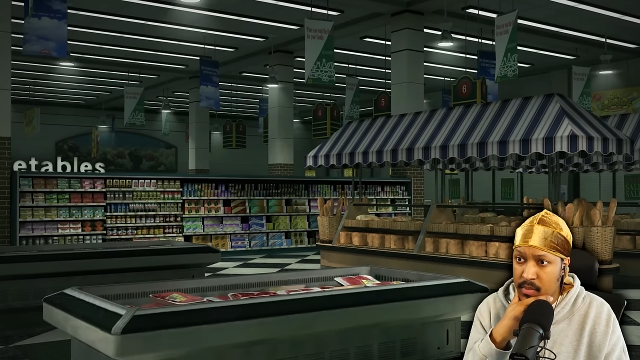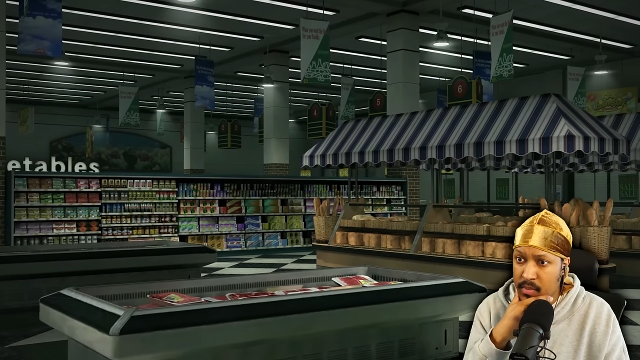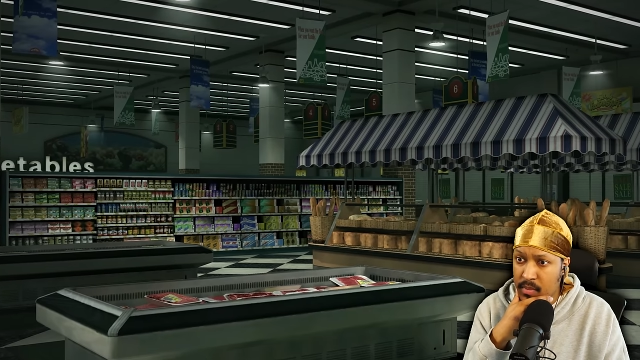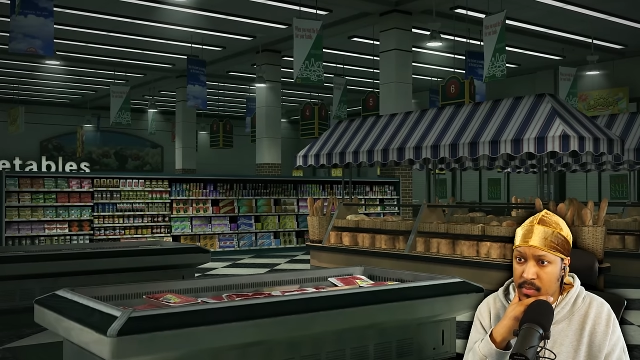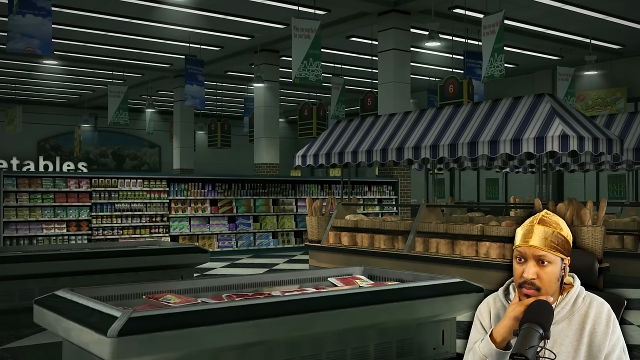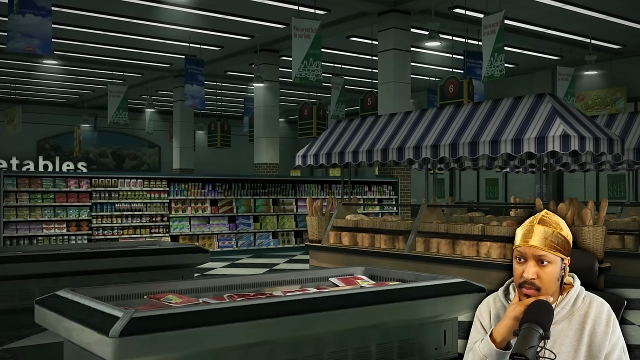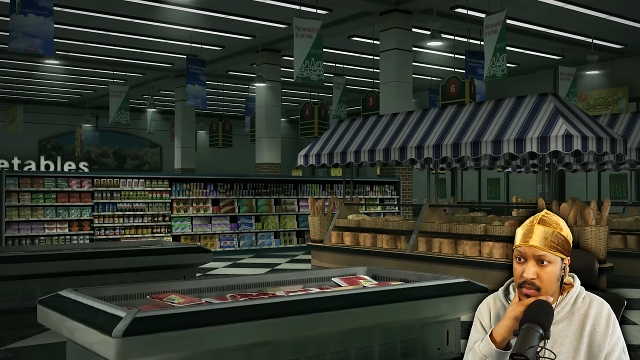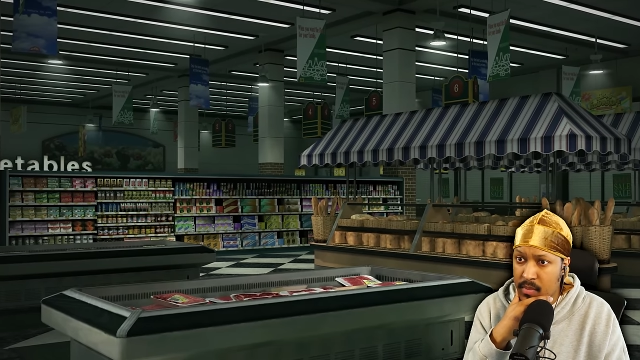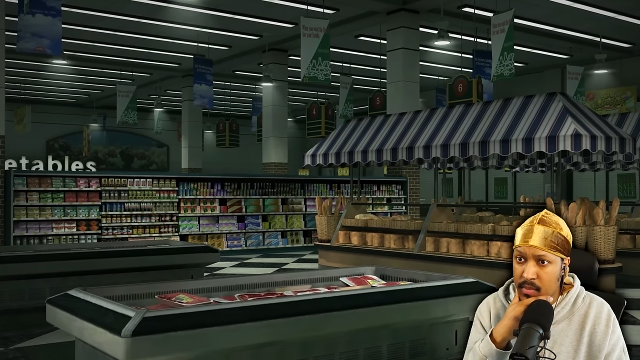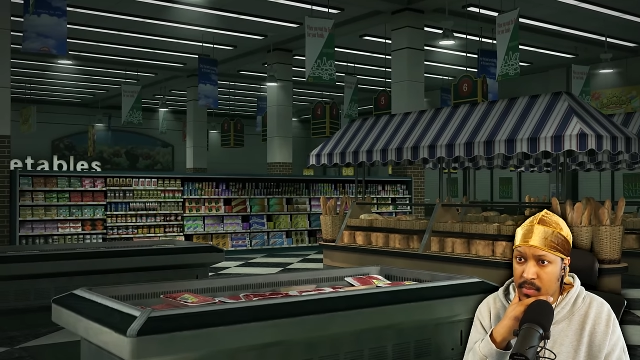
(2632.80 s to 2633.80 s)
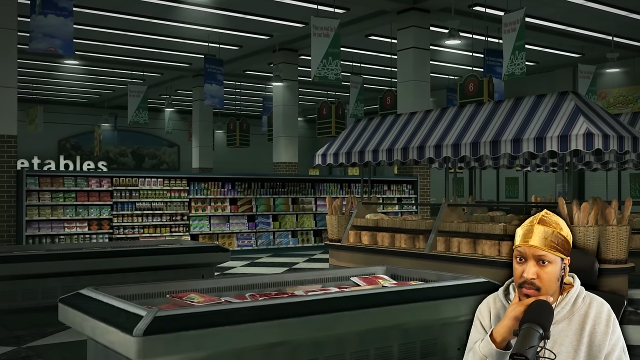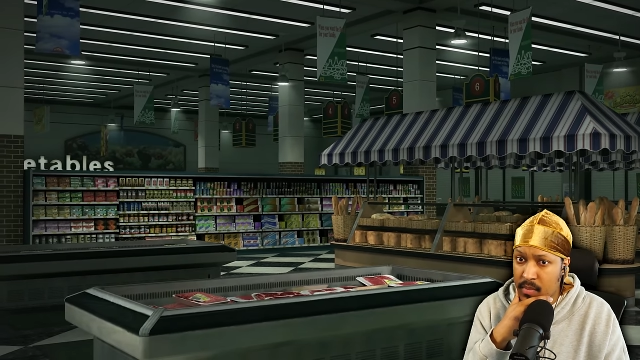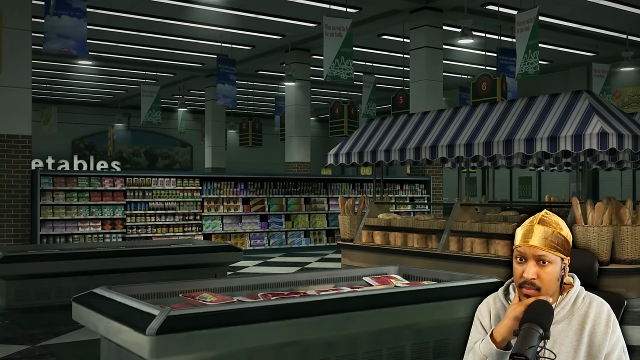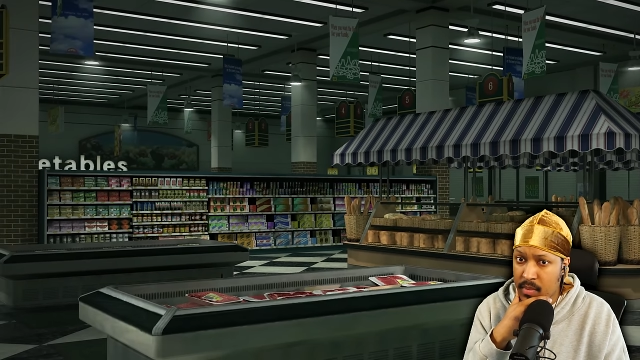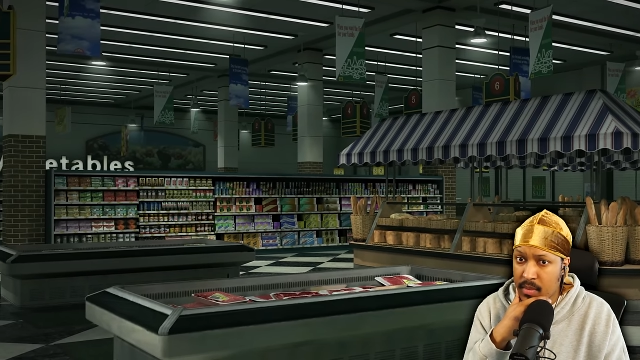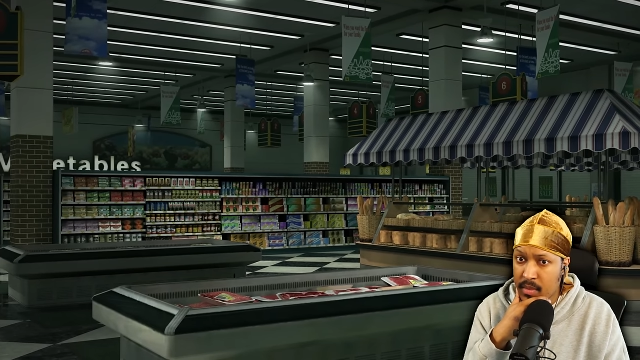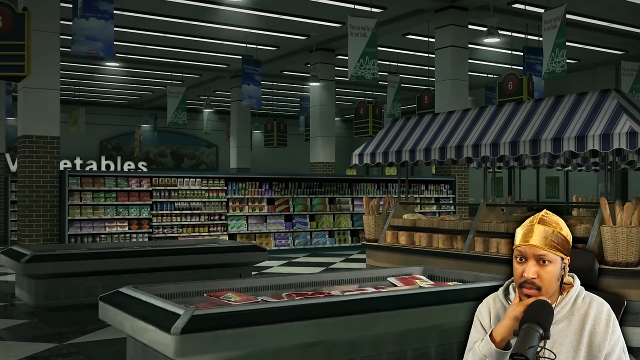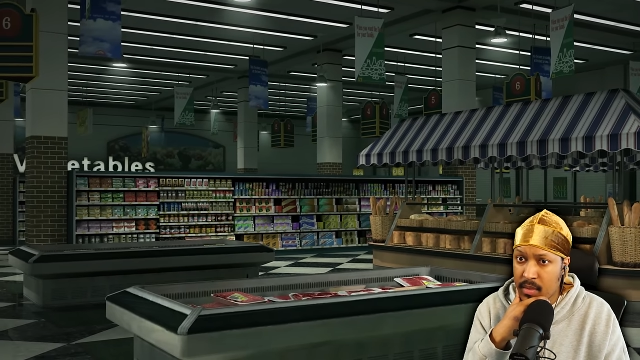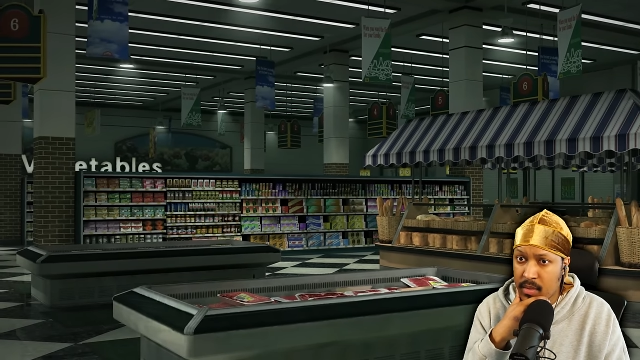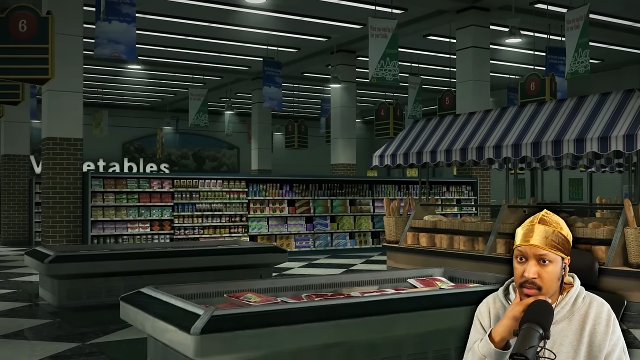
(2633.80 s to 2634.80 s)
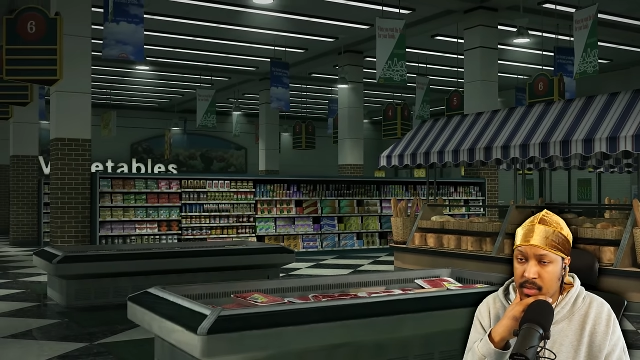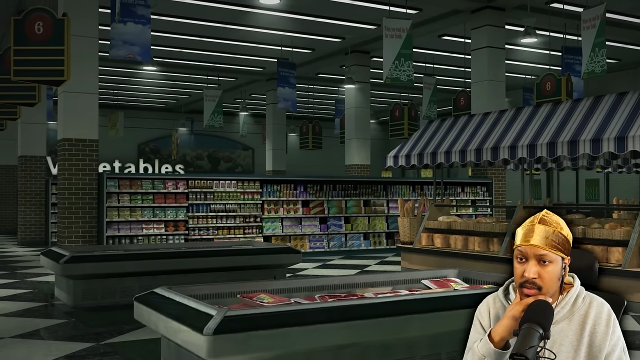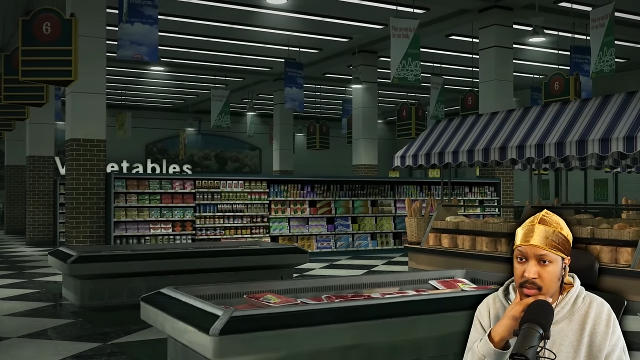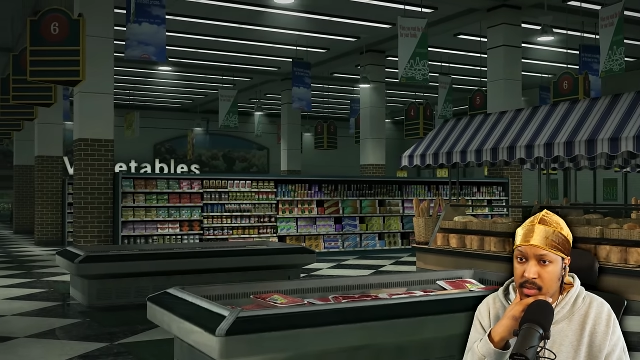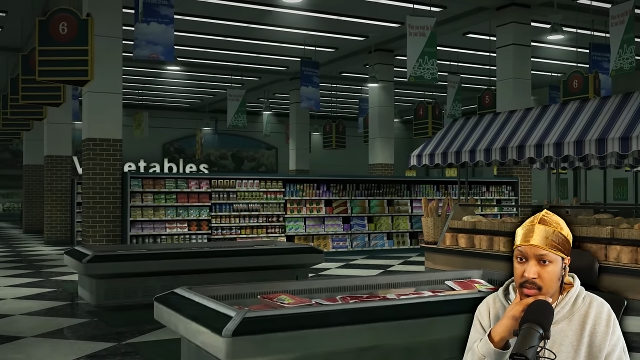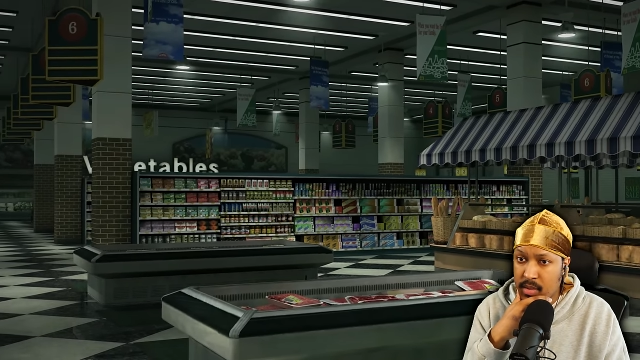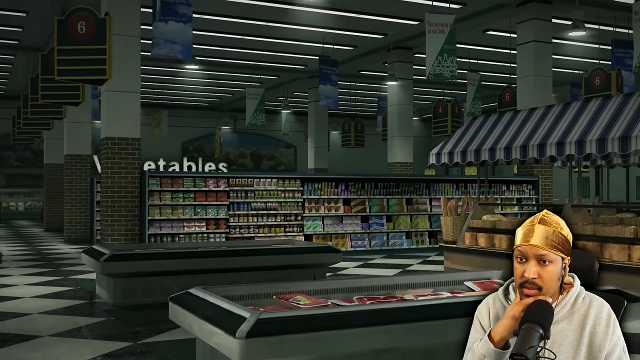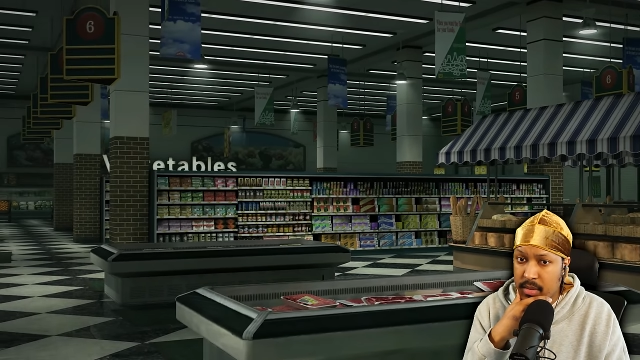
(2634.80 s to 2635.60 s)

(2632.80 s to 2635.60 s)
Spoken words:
Nobody speaks.